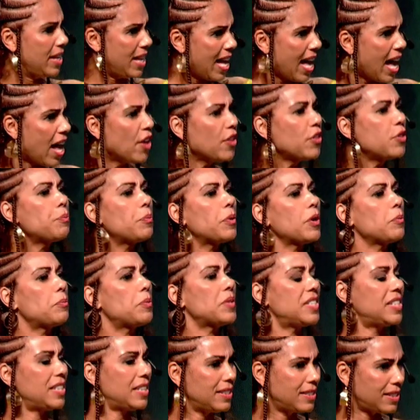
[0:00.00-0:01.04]
health
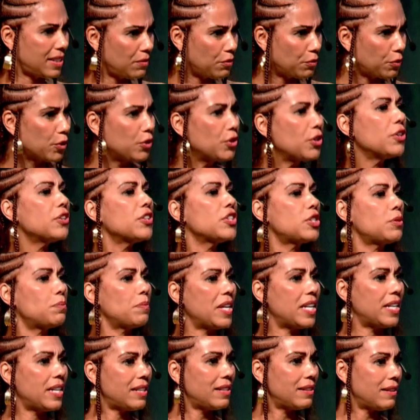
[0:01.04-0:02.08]
purposes and for
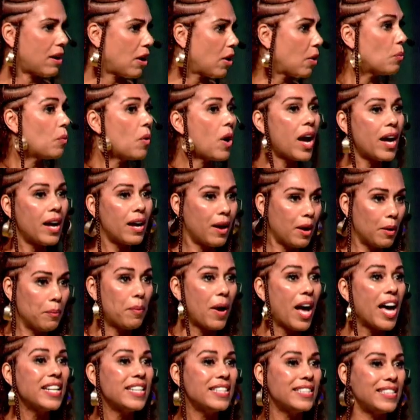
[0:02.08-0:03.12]
nourishment, and our
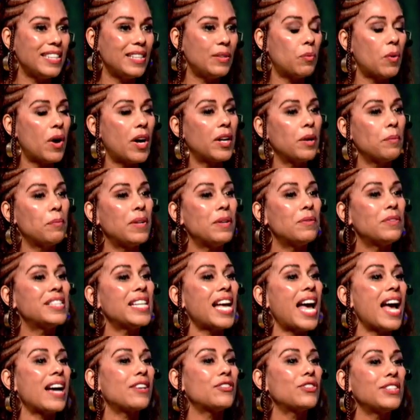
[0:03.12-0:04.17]
bodies need water, but it was
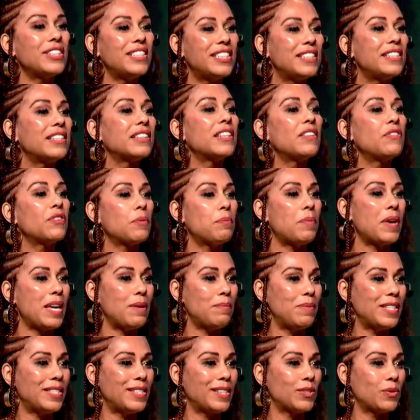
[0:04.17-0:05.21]
actually to deliver
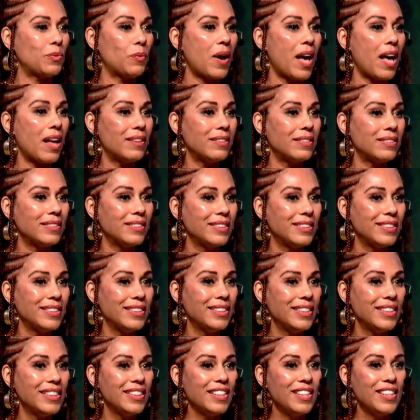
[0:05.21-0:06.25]
babies as well.
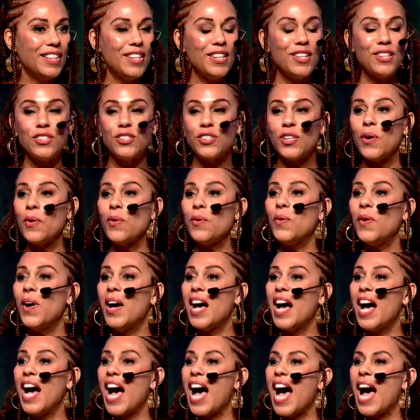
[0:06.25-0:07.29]
So
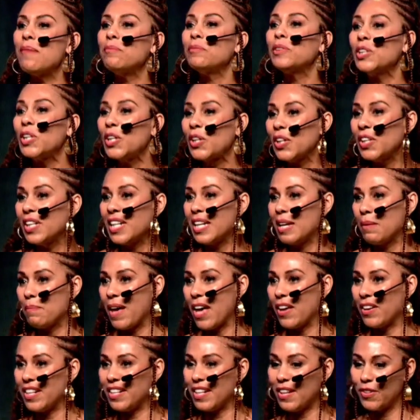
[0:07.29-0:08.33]
I'm learning
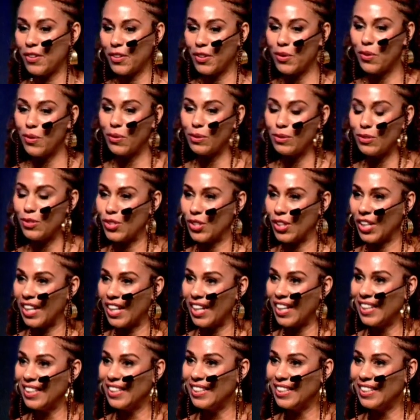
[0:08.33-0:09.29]
about another culture,